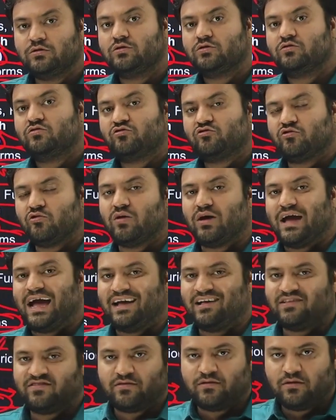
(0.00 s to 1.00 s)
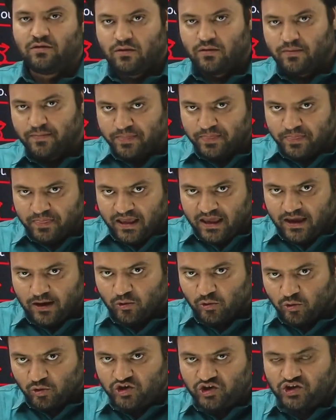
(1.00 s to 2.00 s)
so as the
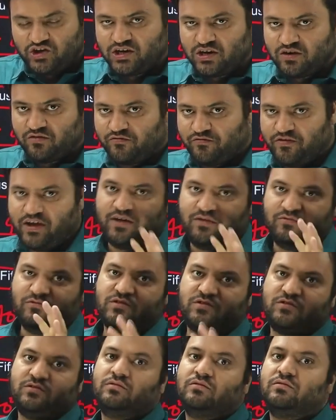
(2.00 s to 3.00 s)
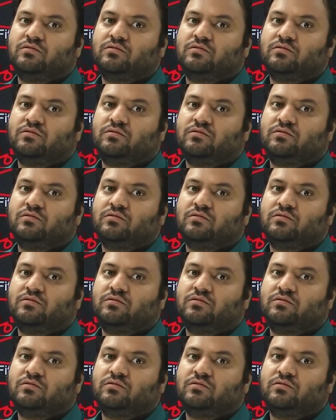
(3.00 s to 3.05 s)
ocean waves